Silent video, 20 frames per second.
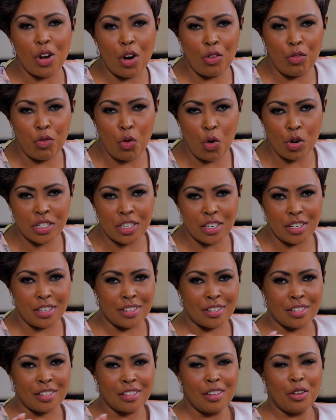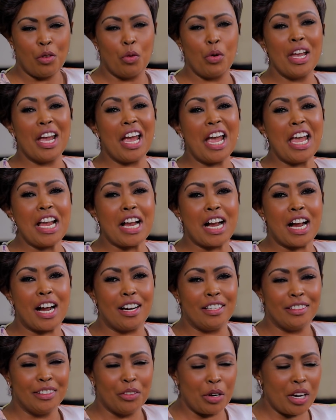your 40s, we ache,
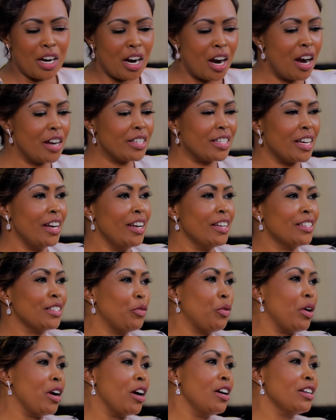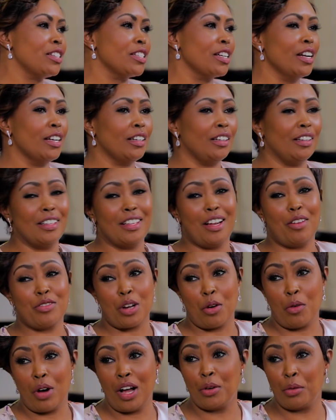we hurt a little, and
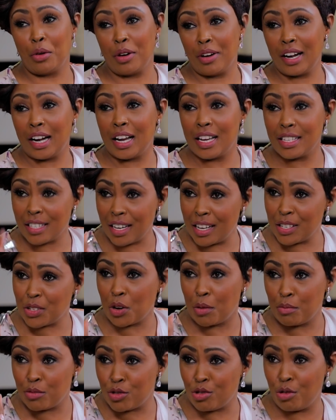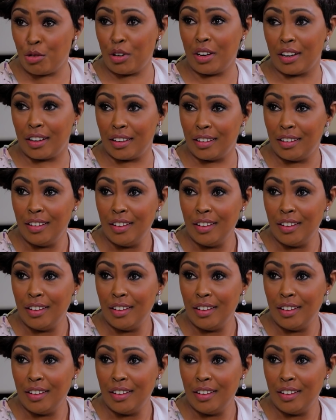after a while we realize, let's stop joking.